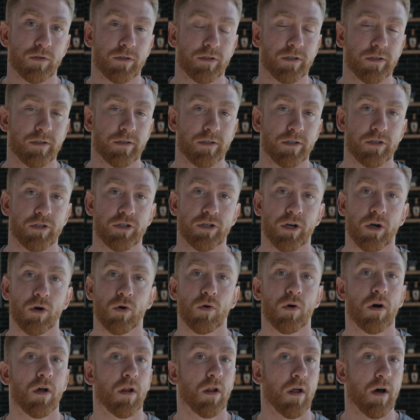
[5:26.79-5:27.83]
was just to
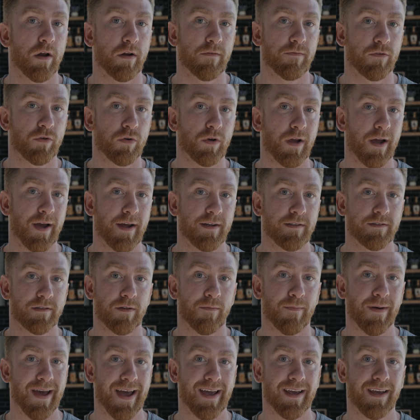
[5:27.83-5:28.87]
show a lot of you guys
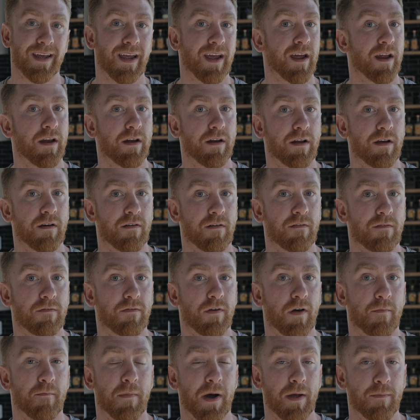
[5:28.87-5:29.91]
the back end
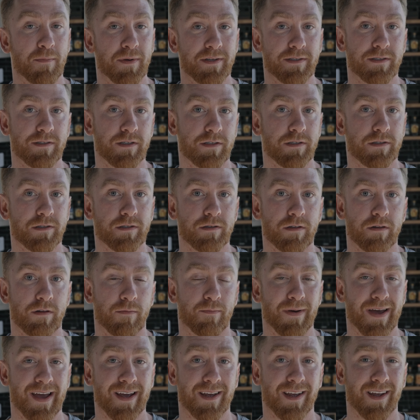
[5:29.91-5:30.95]
of my business, the
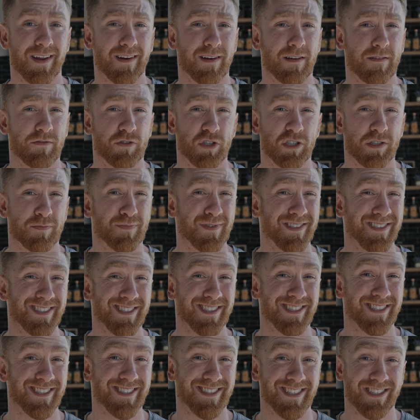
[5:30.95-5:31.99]
back end of just
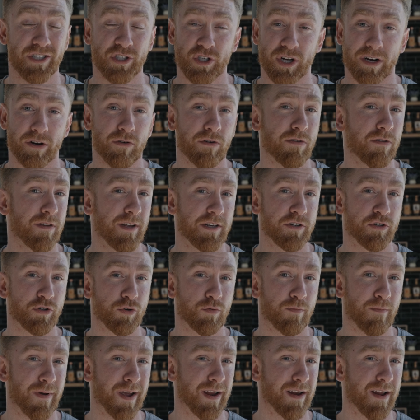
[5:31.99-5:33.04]
businesses in general that
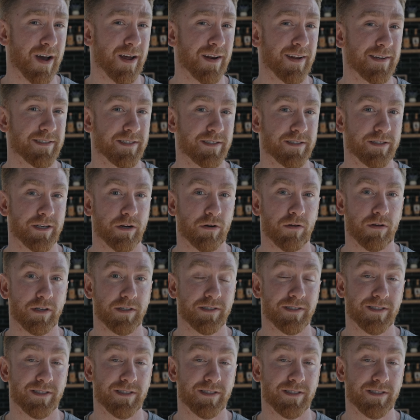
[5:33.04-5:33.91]
you may not necessarily